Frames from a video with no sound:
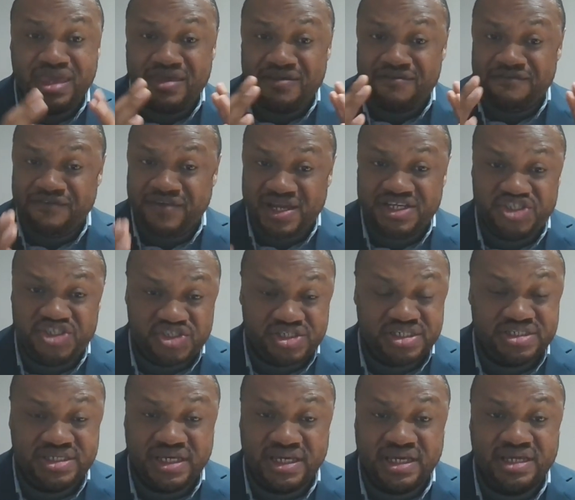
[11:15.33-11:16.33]
Felix
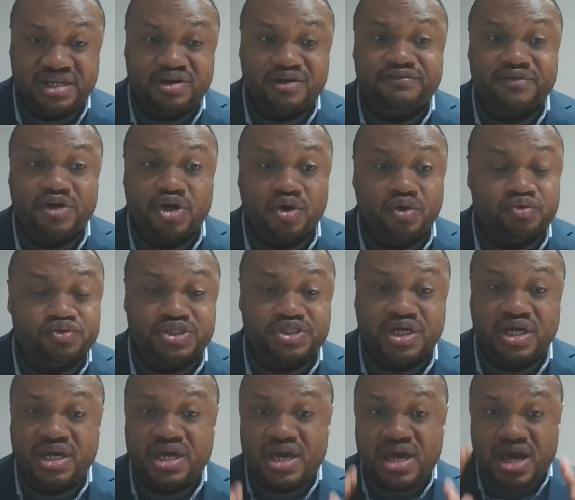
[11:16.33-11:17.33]
Tshisekedi, of course,
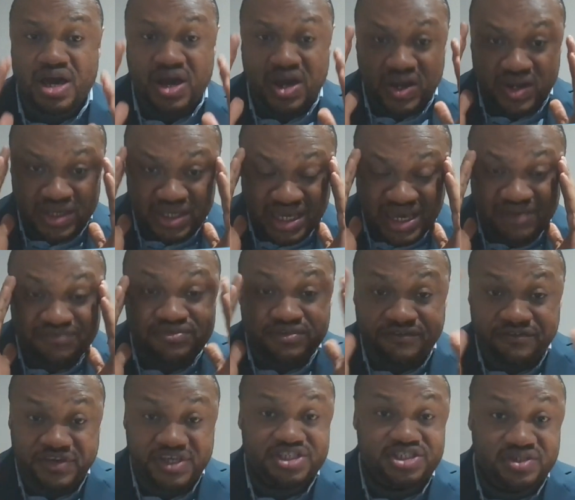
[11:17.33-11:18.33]
gave the
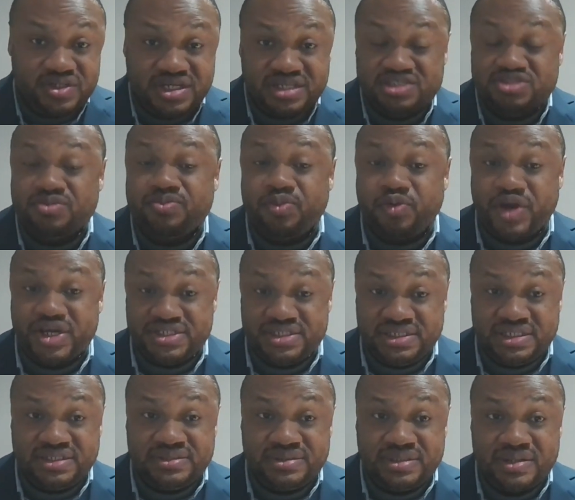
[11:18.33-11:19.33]
vision as a
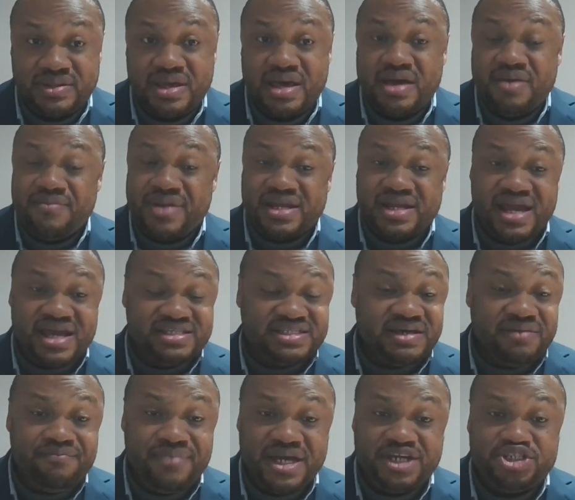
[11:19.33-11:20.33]
president. But as
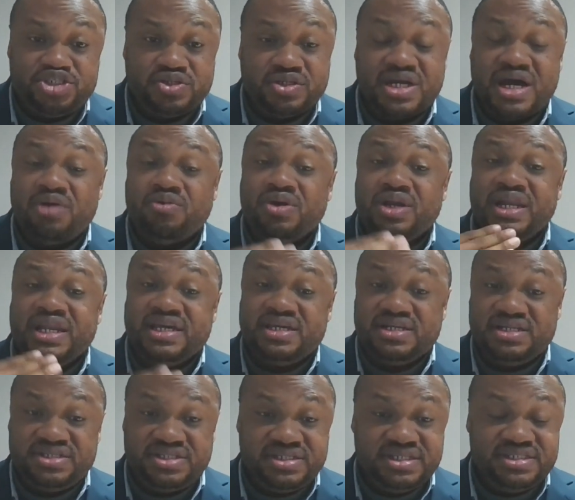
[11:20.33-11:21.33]
I mentioned, our
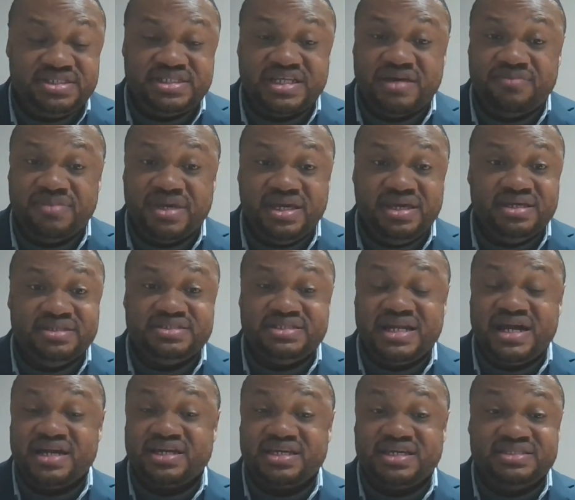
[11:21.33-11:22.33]
legal system is
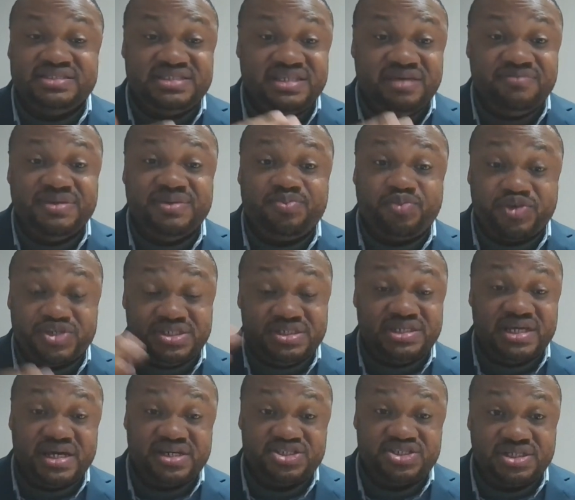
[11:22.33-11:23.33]
like a
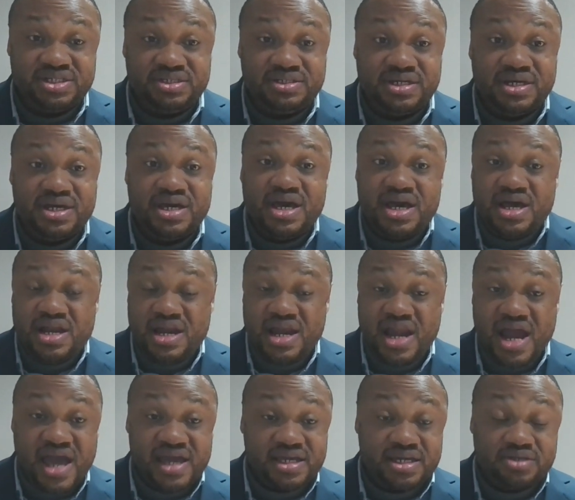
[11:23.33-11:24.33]
semi-presidential,
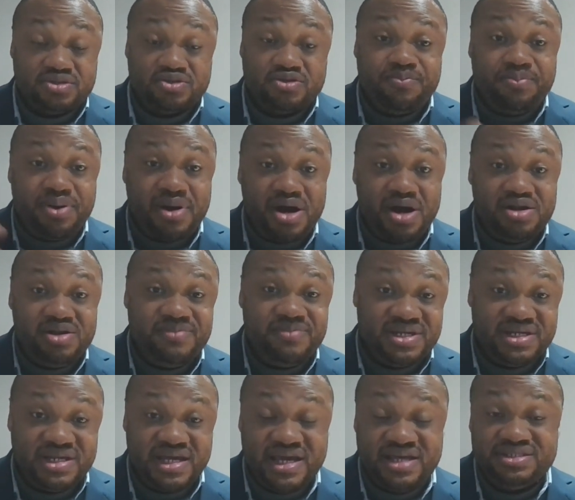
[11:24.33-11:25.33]
like the
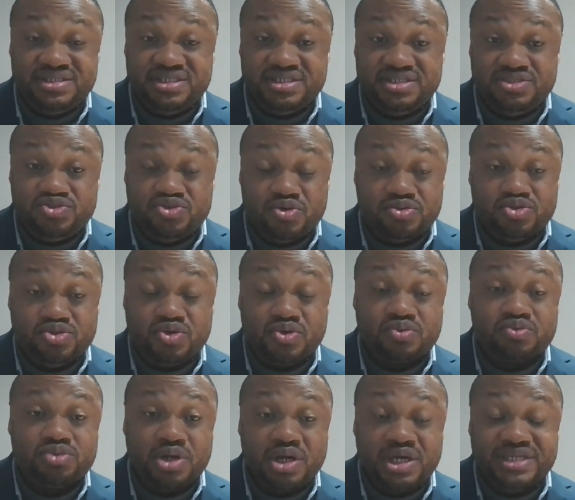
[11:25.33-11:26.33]
parliament has
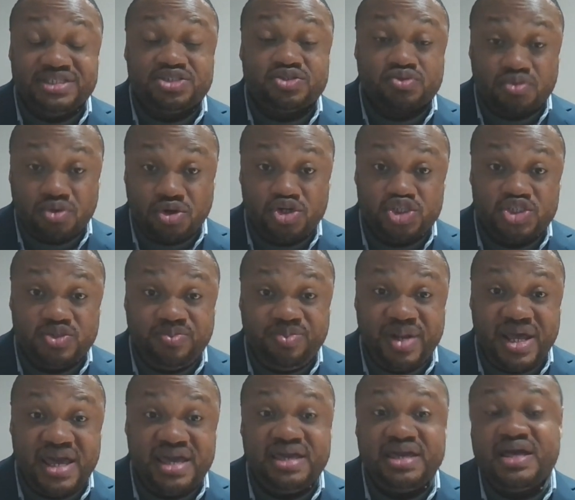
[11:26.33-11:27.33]
its role to
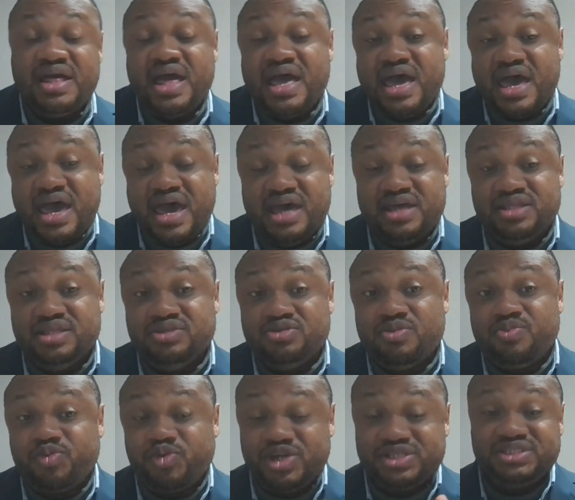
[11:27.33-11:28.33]
play, and the
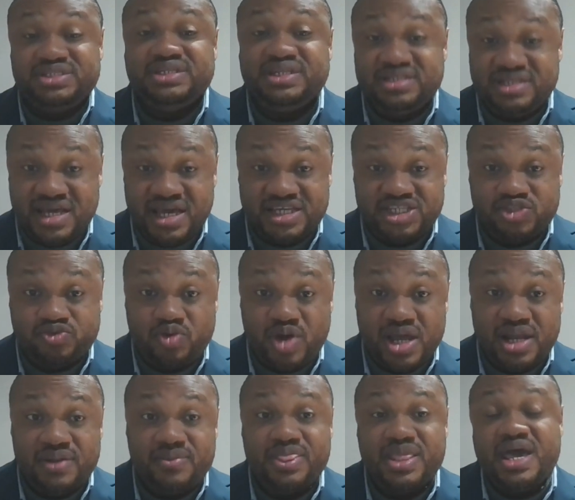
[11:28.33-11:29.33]
president as well.